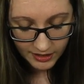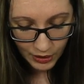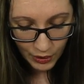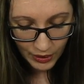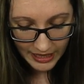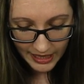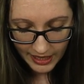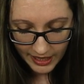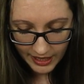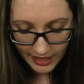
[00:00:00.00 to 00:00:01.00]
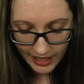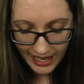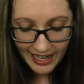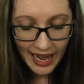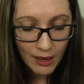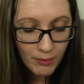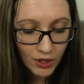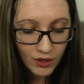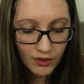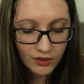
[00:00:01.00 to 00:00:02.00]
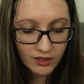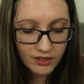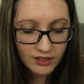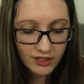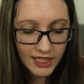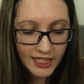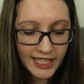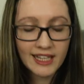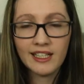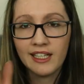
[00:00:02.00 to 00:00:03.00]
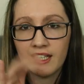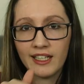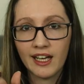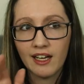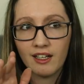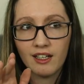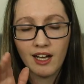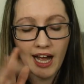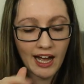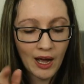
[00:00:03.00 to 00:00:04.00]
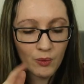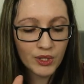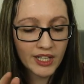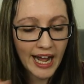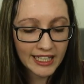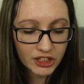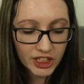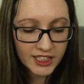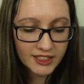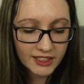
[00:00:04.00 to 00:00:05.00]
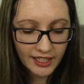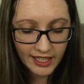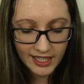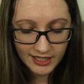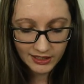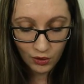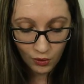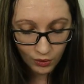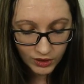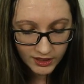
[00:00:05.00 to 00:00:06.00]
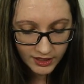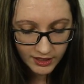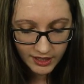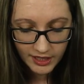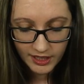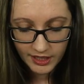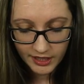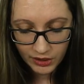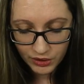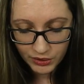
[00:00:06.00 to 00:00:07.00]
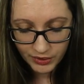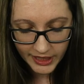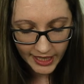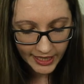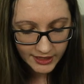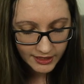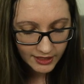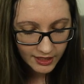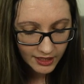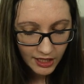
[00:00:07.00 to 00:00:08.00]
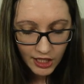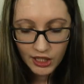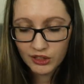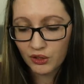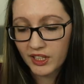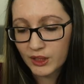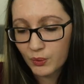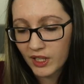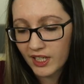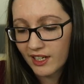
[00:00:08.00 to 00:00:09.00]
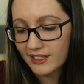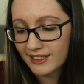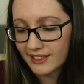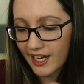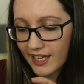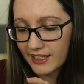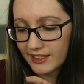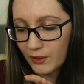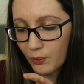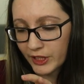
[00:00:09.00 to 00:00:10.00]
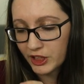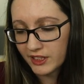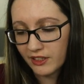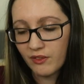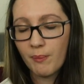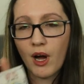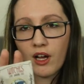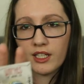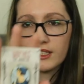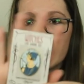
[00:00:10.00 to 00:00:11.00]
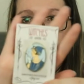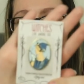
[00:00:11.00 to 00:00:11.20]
So the enamel, like the outward edges is gold. It looks really nice. So this one says Witches Live Among Us.